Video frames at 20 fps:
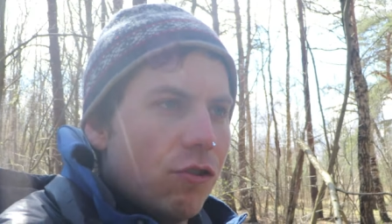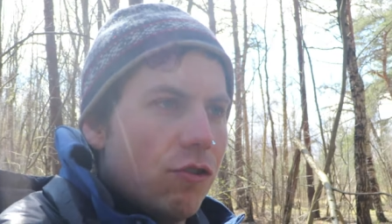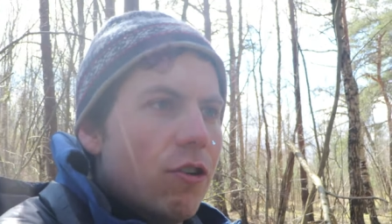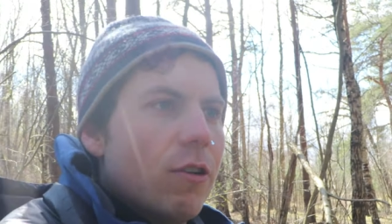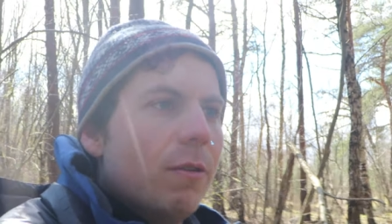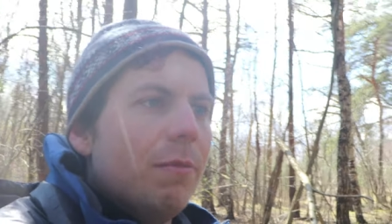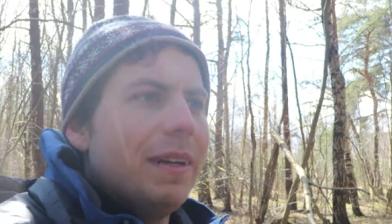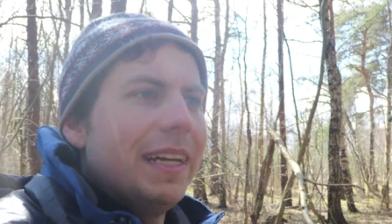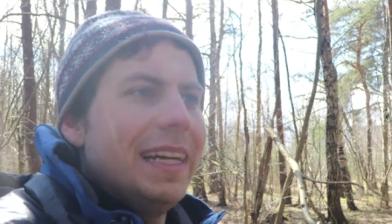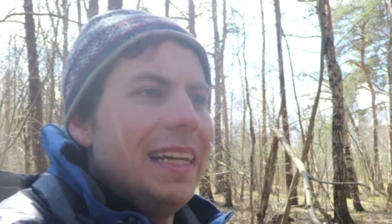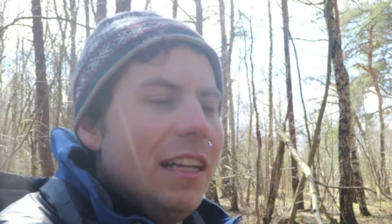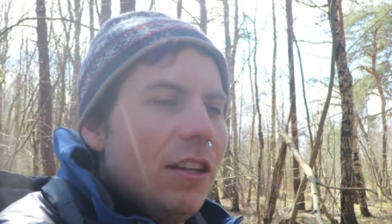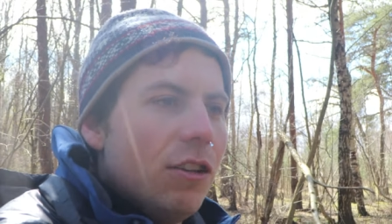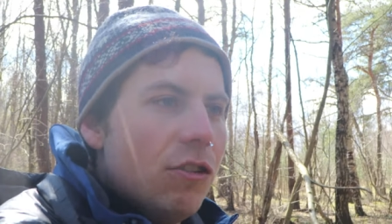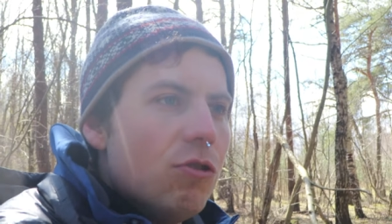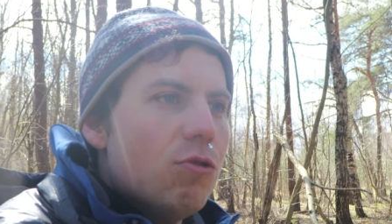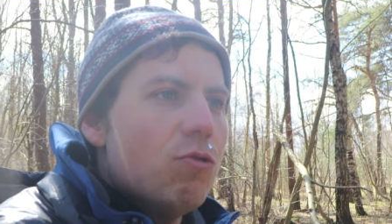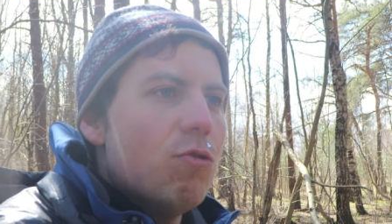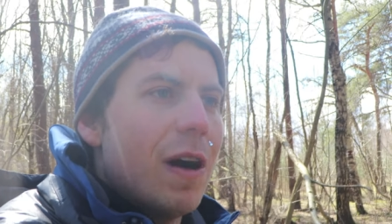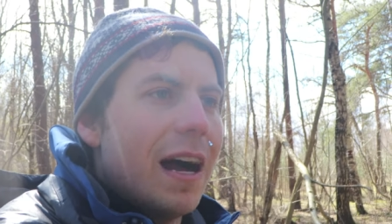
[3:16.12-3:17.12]
Germany,
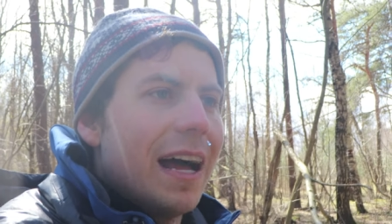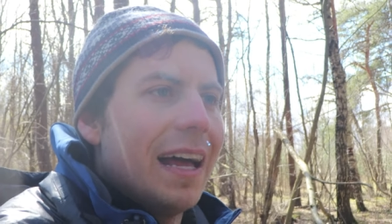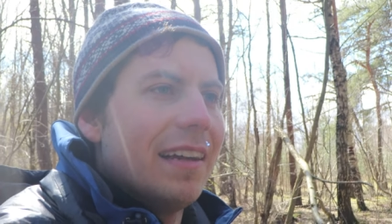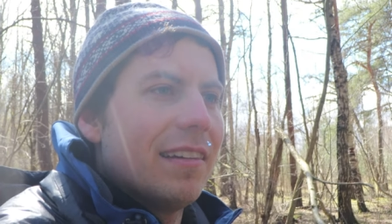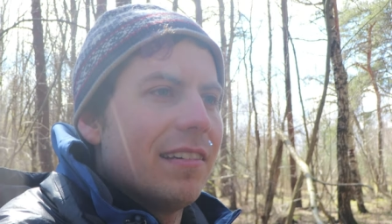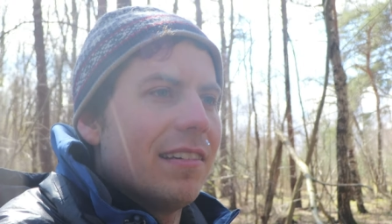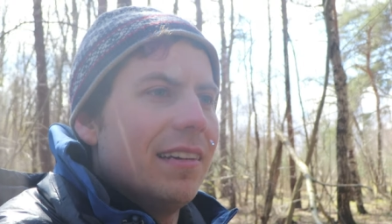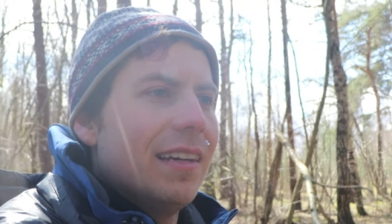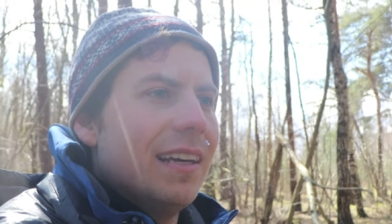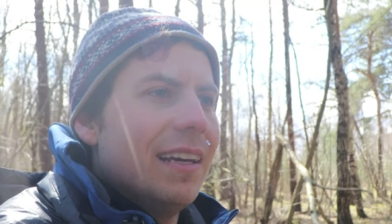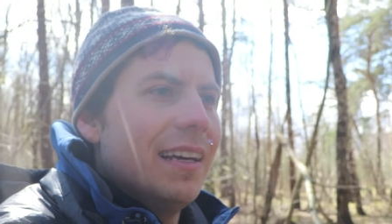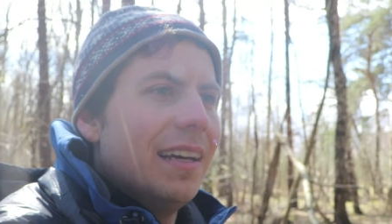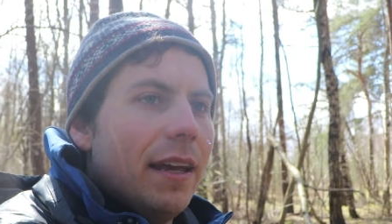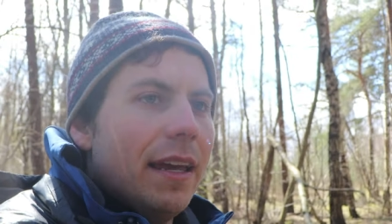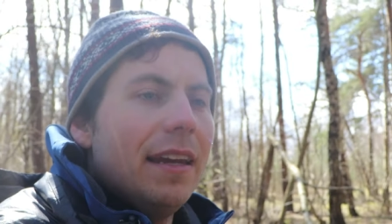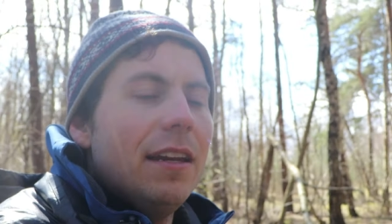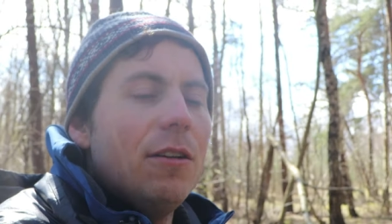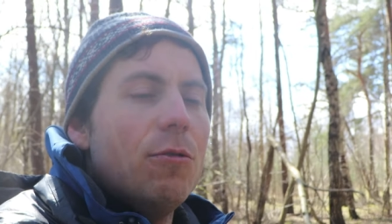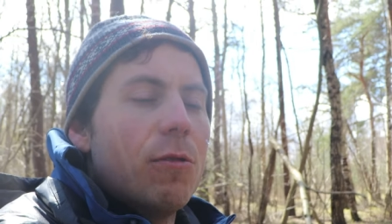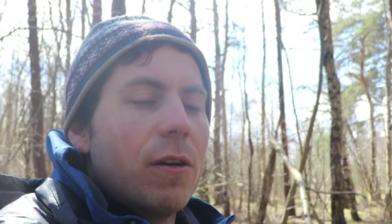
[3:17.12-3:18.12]
U S,
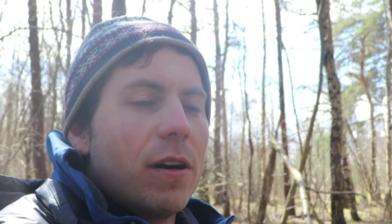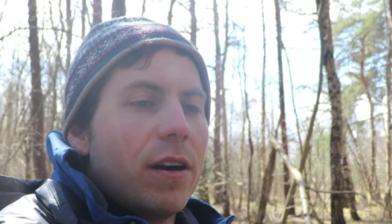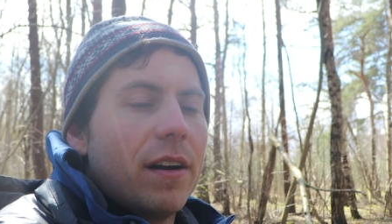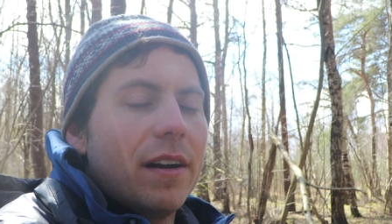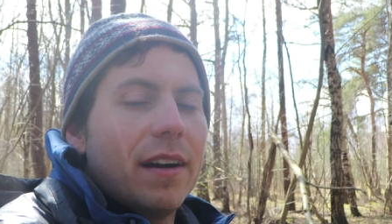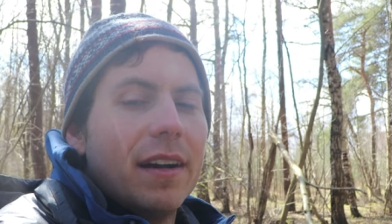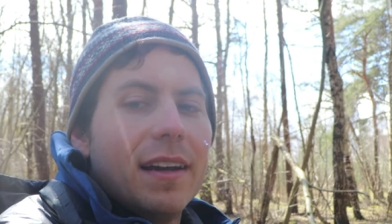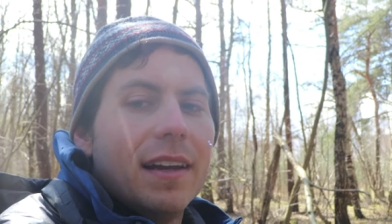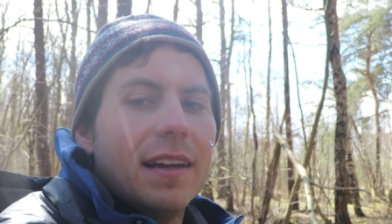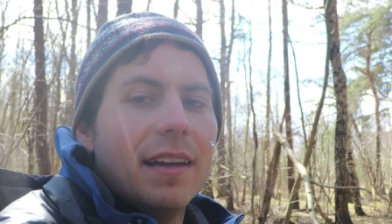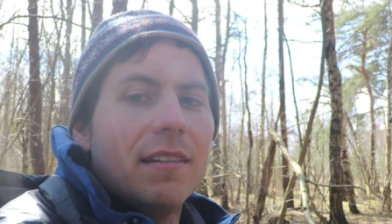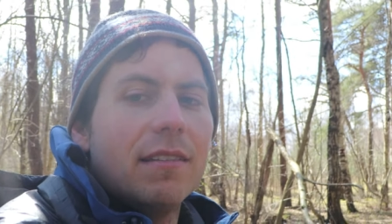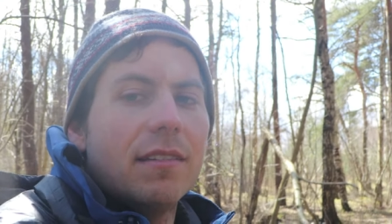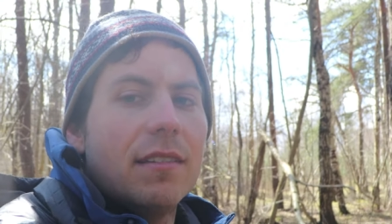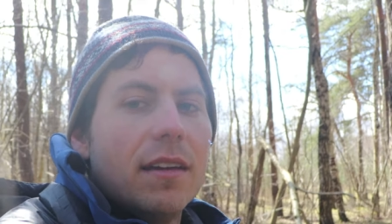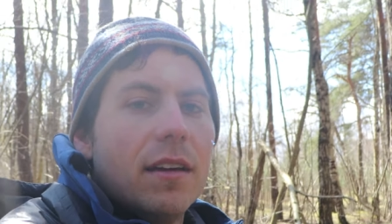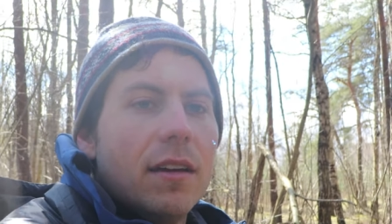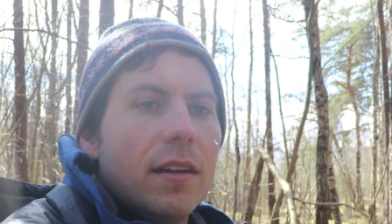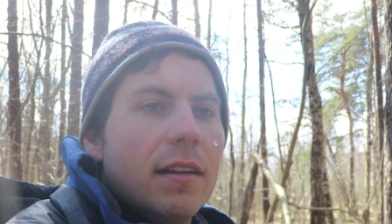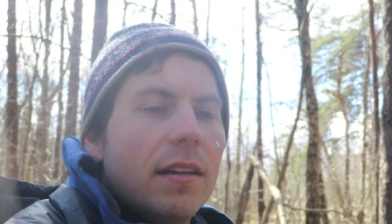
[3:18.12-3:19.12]
anywhere.
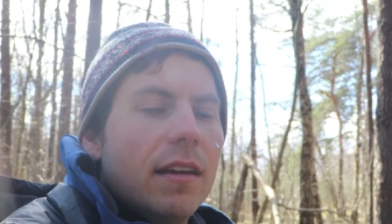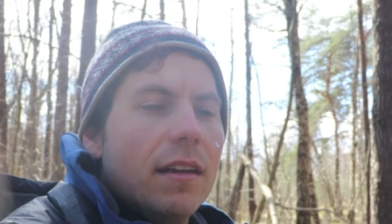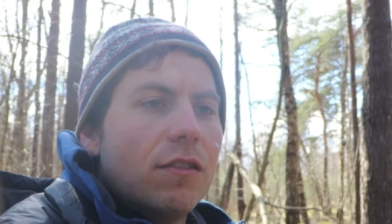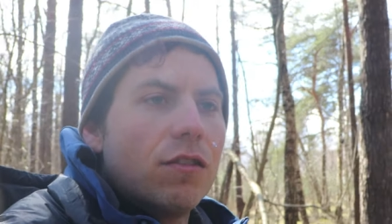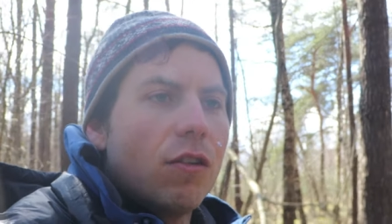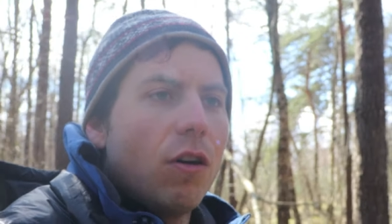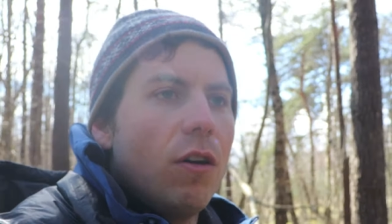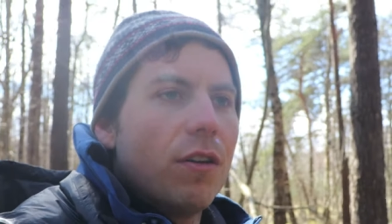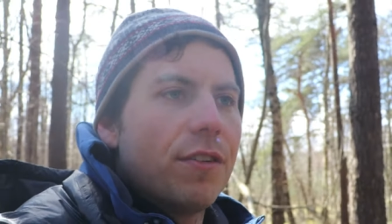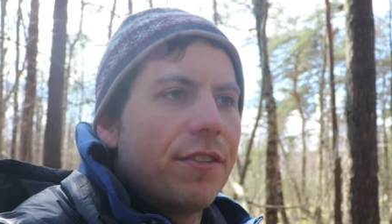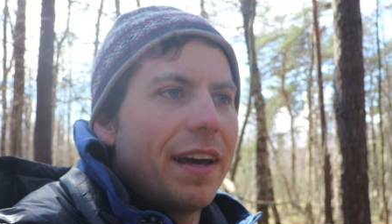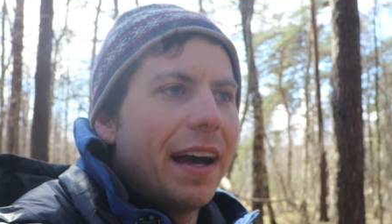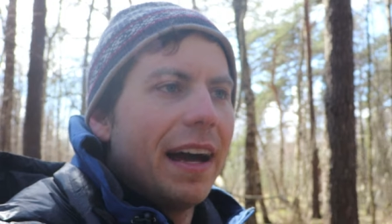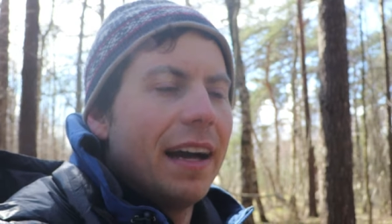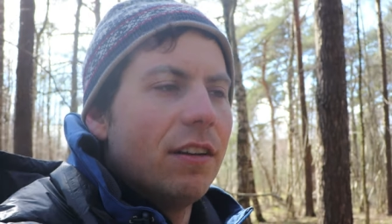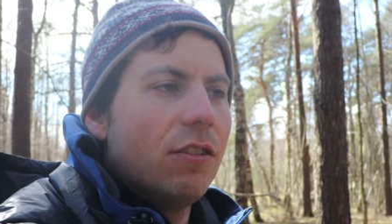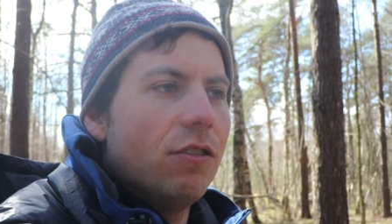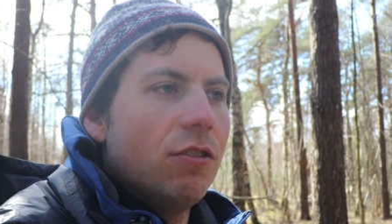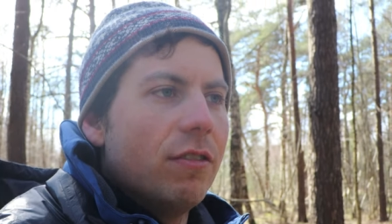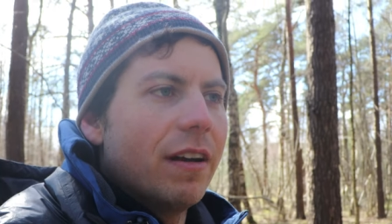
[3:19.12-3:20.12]
It's, it's all
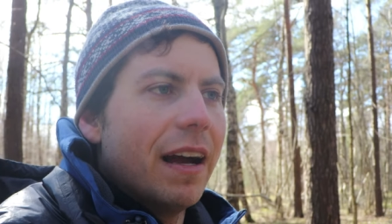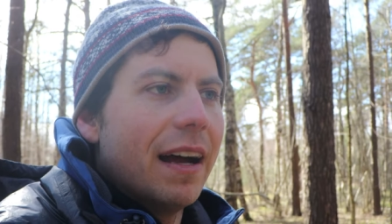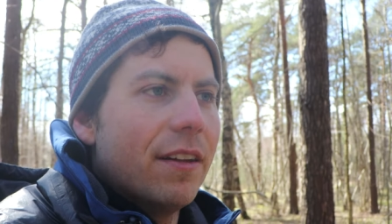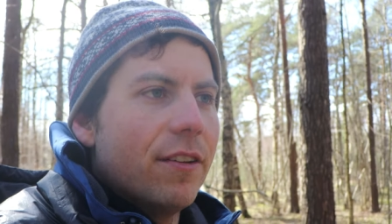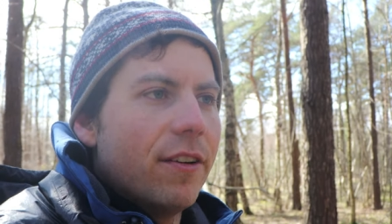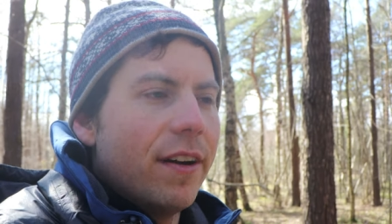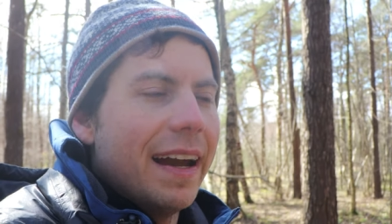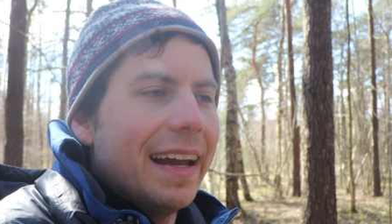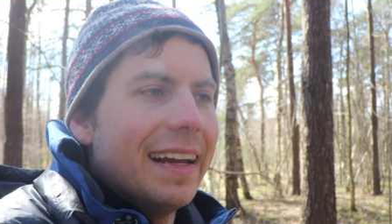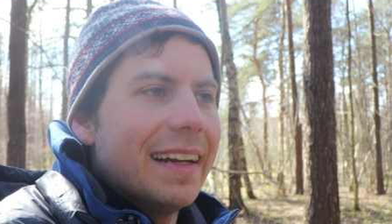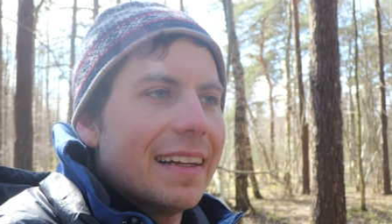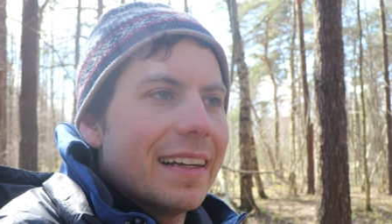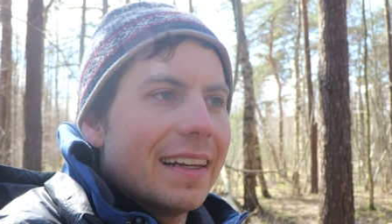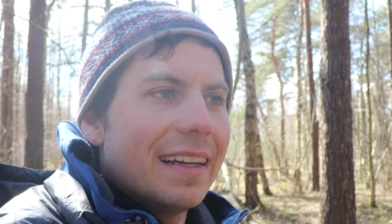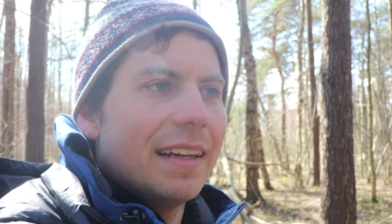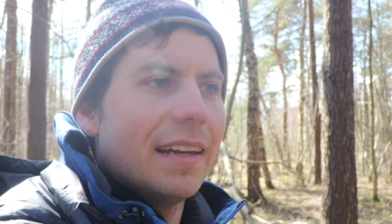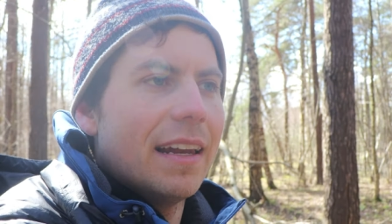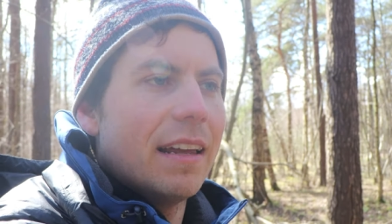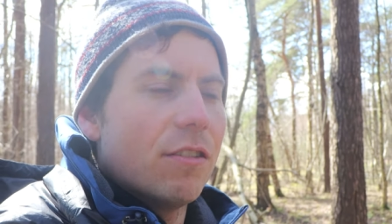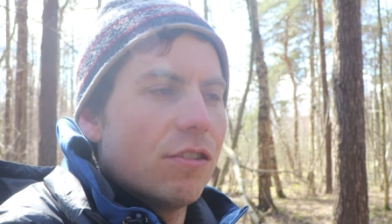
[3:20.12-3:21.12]
tied together.
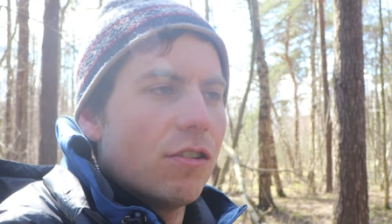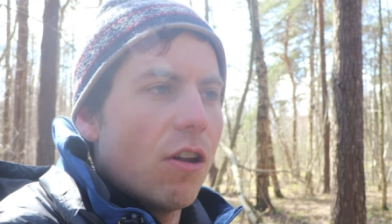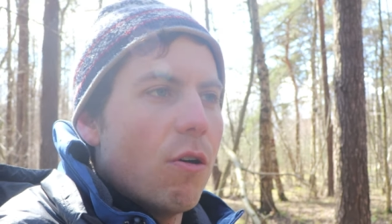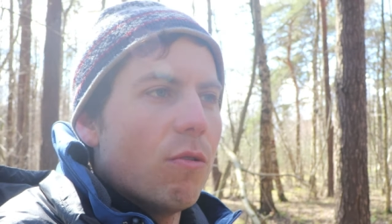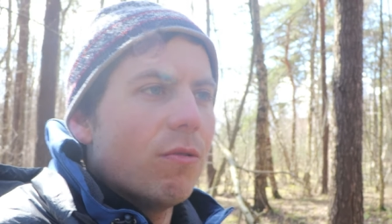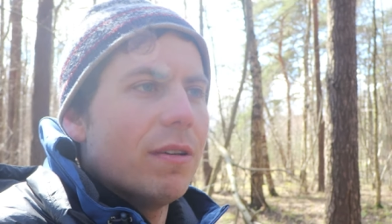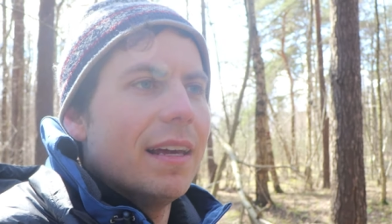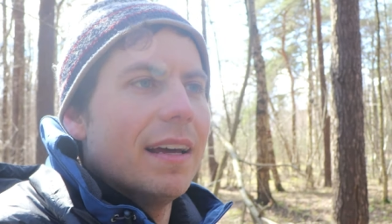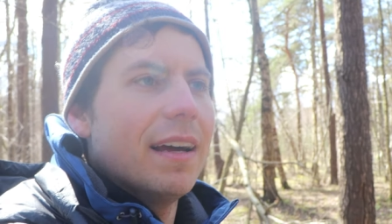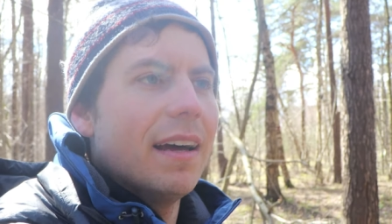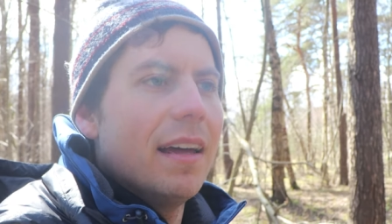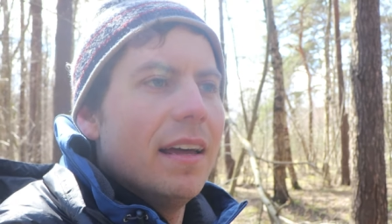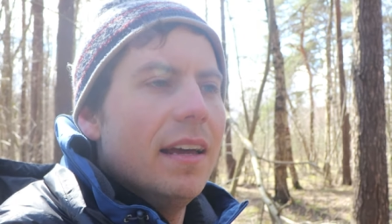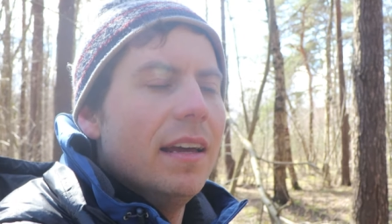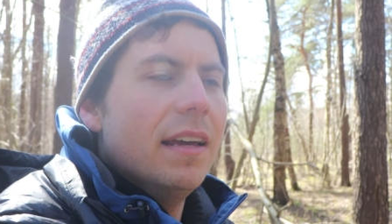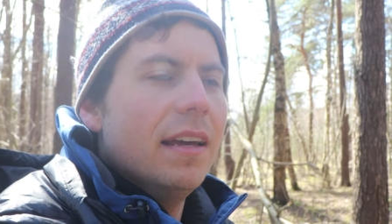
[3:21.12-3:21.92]
England, Estonia,